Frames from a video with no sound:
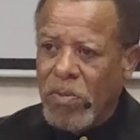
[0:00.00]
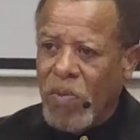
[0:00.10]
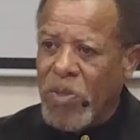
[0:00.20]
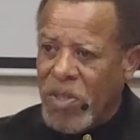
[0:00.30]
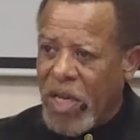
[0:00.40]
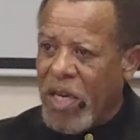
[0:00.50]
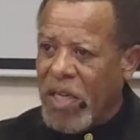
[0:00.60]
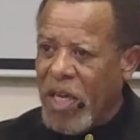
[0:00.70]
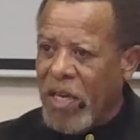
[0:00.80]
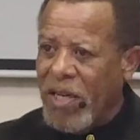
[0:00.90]
I'm going to say it
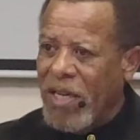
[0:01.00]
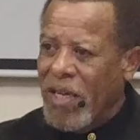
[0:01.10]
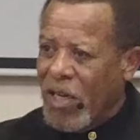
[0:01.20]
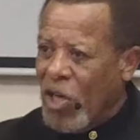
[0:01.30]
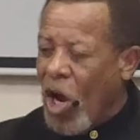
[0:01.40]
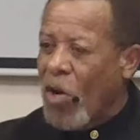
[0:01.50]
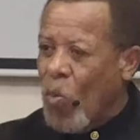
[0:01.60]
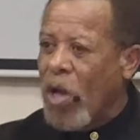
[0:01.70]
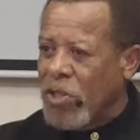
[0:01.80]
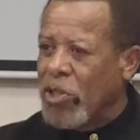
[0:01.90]
again. God
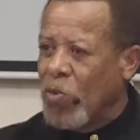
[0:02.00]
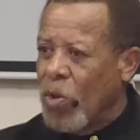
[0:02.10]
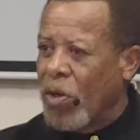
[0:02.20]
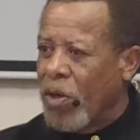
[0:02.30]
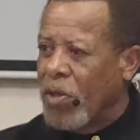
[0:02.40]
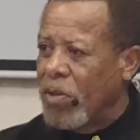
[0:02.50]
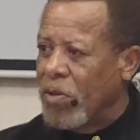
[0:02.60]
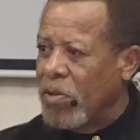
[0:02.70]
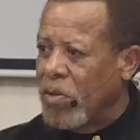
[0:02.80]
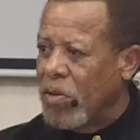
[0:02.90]
wants to work,
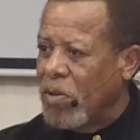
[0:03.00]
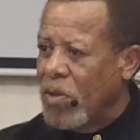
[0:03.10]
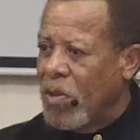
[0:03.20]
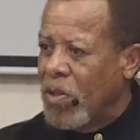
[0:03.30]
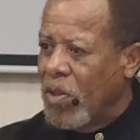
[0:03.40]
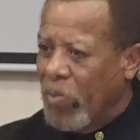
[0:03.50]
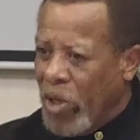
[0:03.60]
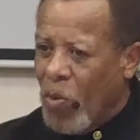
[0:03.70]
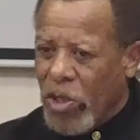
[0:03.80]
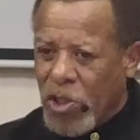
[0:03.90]
but
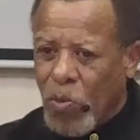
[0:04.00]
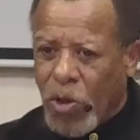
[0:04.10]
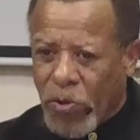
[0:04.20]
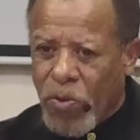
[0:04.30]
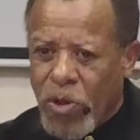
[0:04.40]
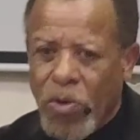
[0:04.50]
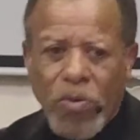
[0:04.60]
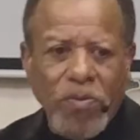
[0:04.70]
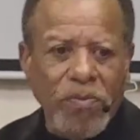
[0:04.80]
he wants to work through you.